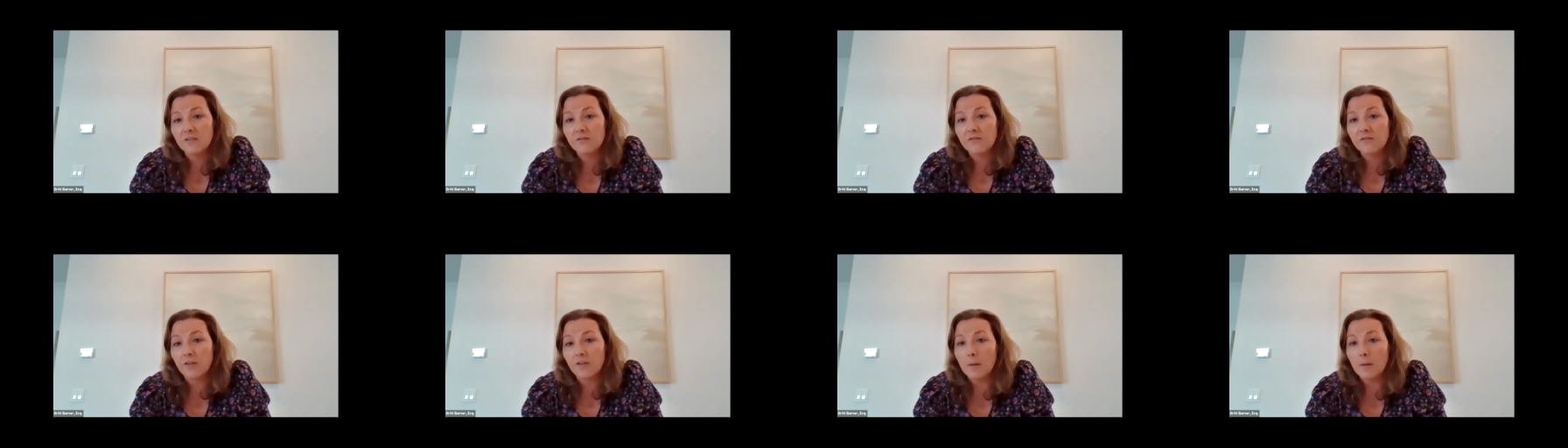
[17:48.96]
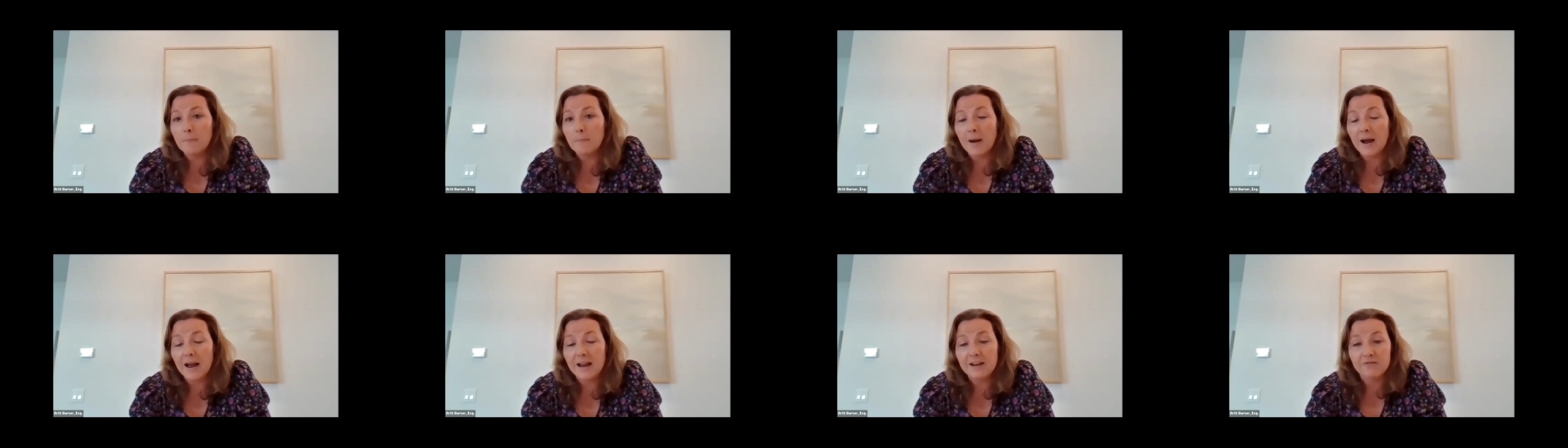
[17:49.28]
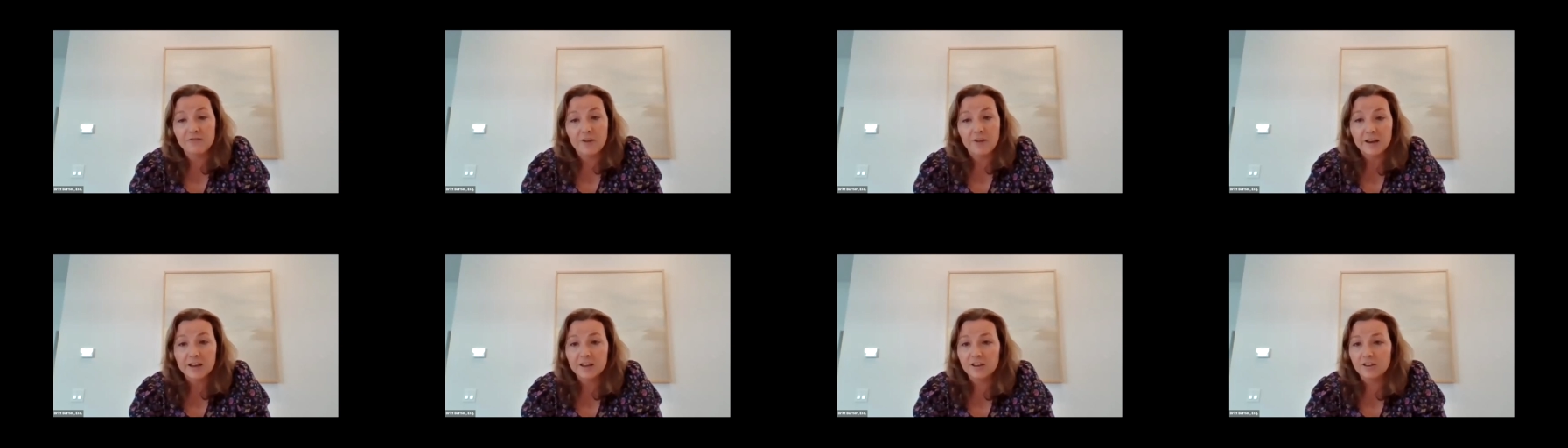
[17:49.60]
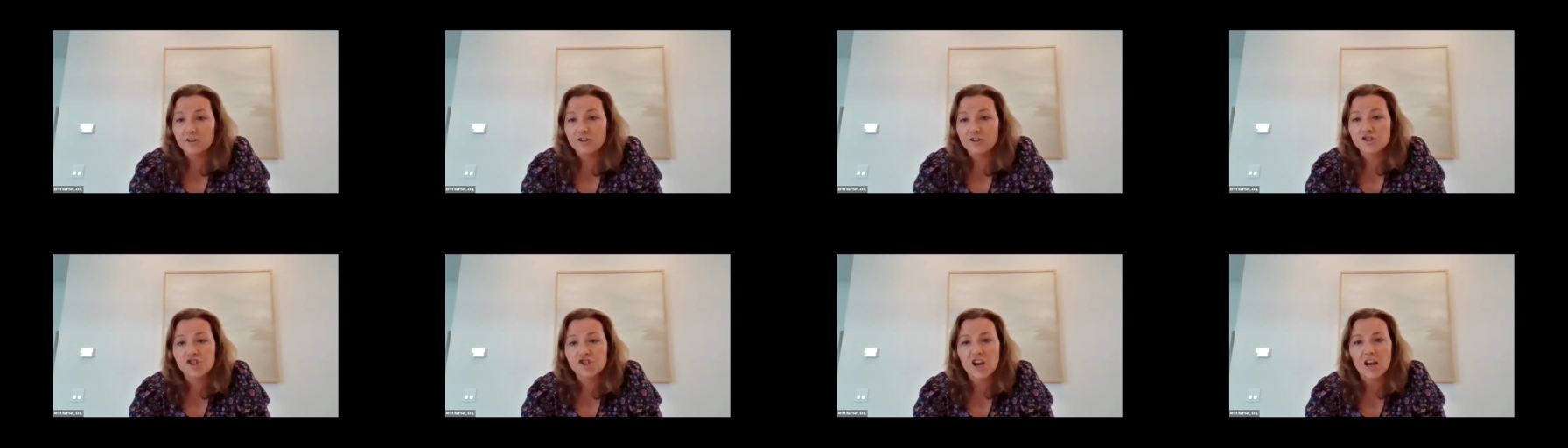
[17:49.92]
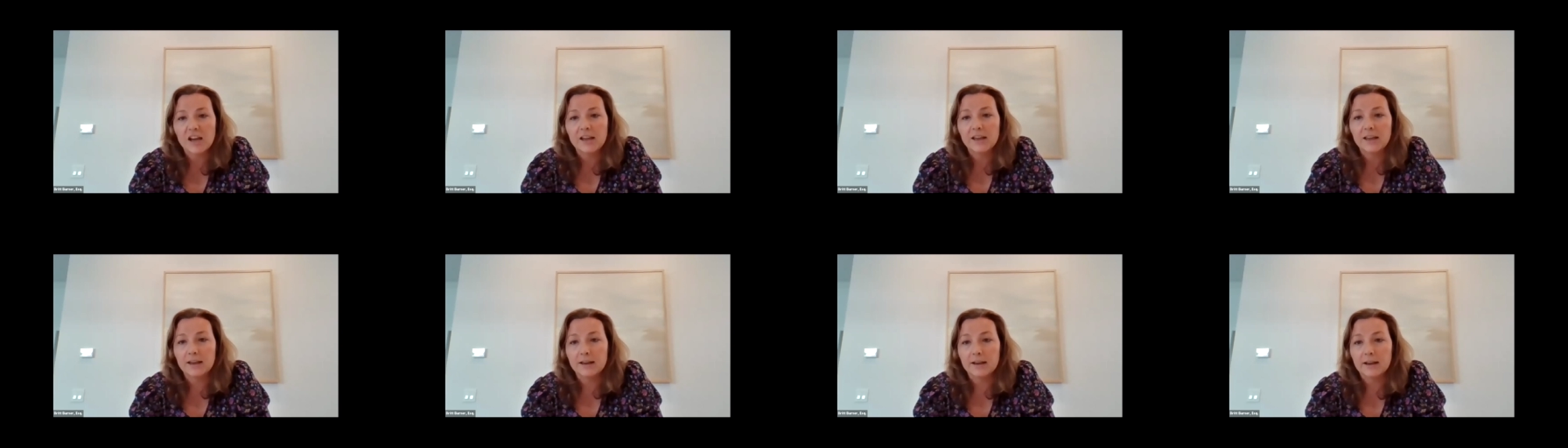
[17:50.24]
from my regular
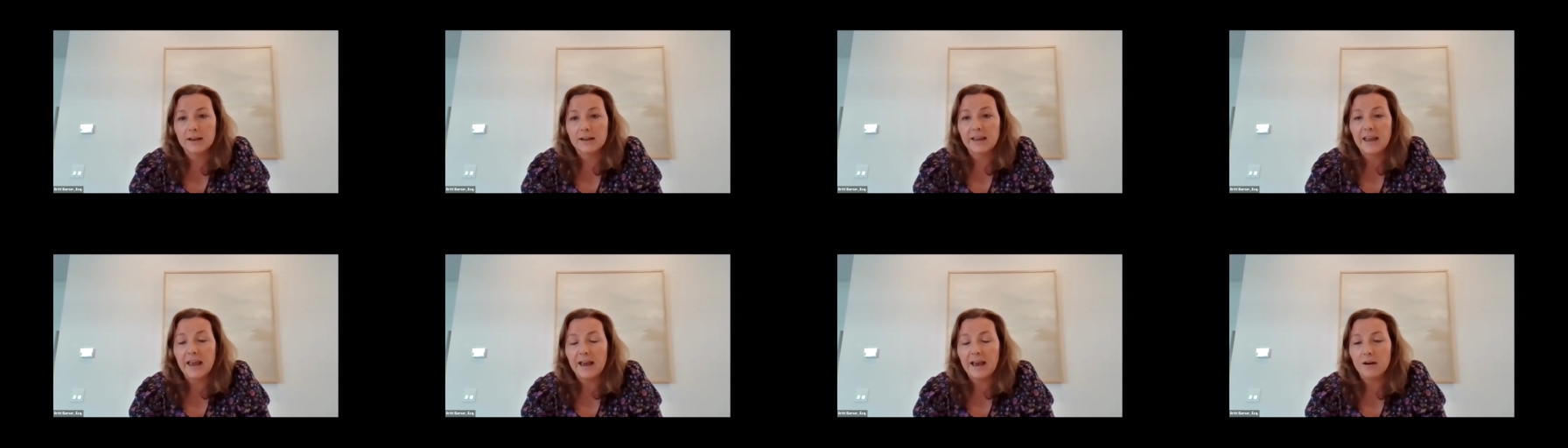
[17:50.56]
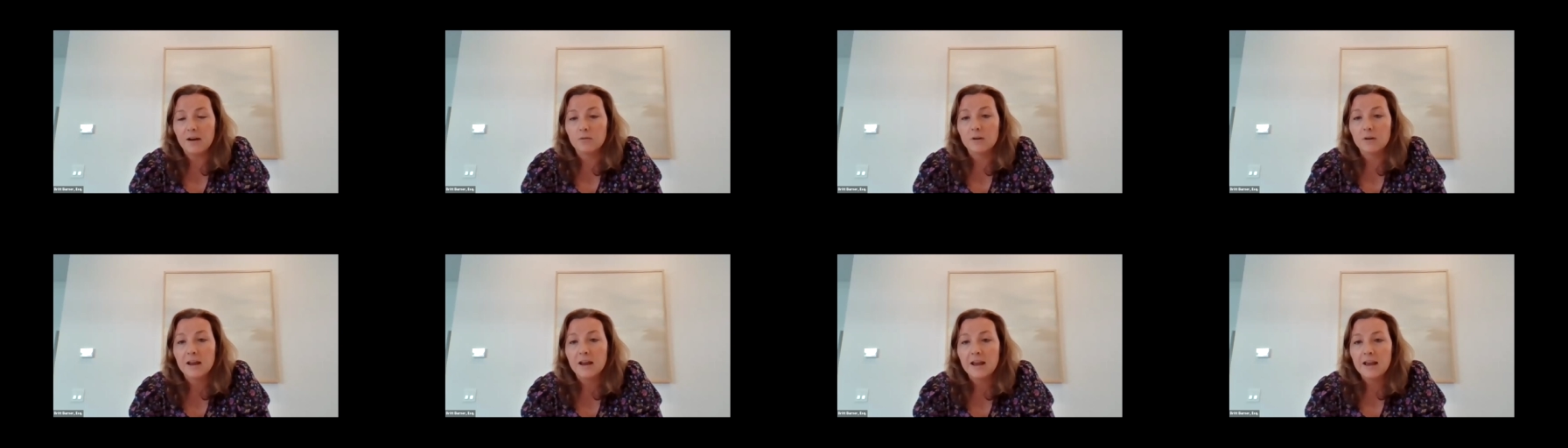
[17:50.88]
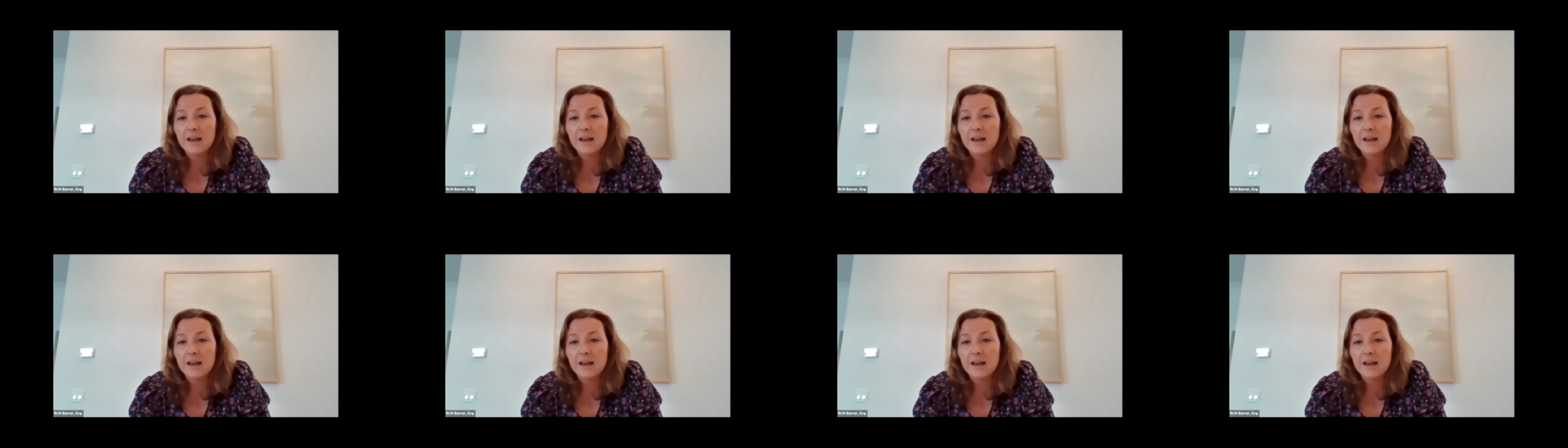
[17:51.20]
checking account,